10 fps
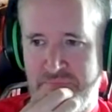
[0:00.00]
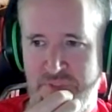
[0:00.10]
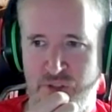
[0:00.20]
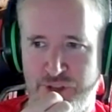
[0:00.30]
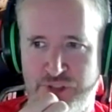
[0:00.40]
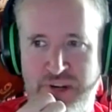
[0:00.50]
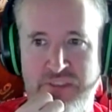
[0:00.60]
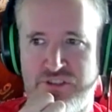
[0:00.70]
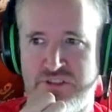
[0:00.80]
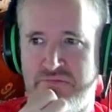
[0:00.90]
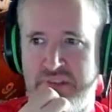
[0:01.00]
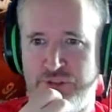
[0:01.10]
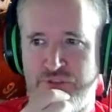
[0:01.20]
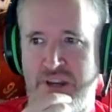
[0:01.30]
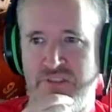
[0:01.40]
Your strength
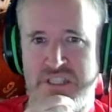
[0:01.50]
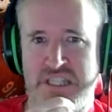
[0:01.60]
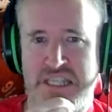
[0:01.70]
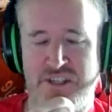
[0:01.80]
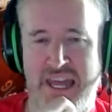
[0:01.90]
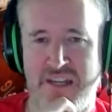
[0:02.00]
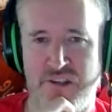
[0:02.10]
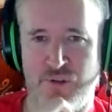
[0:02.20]
is D10.